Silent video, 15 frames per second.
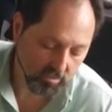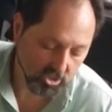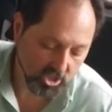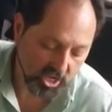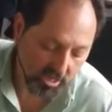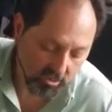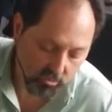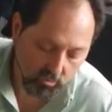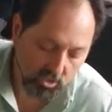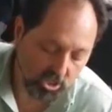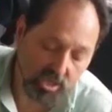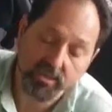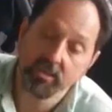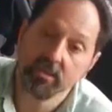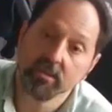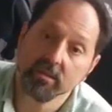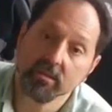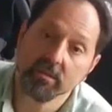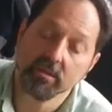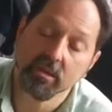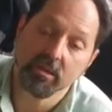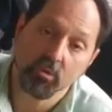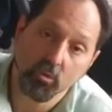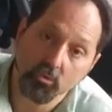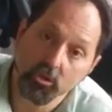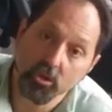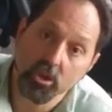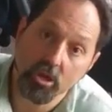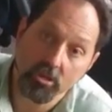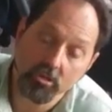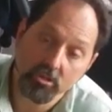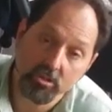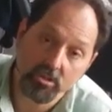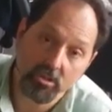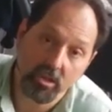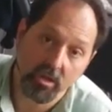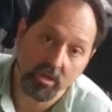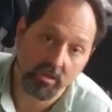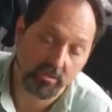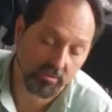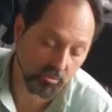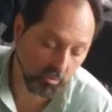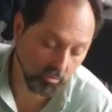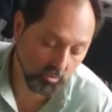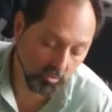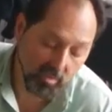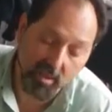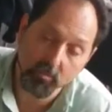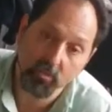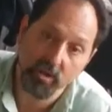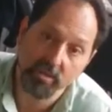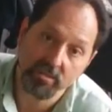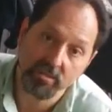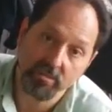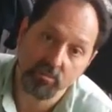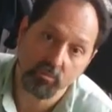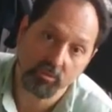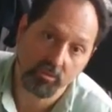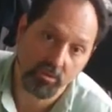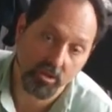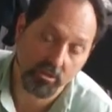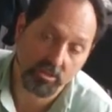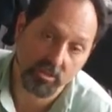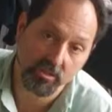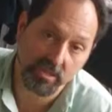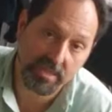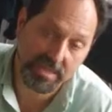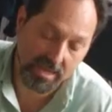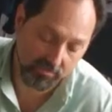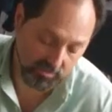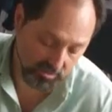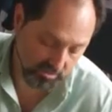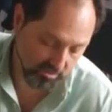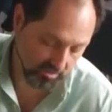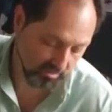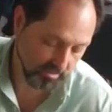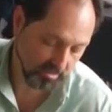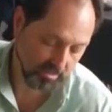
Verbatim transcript: check you check their, their, all the lungs and all the membrane with the lungs and the ligaments.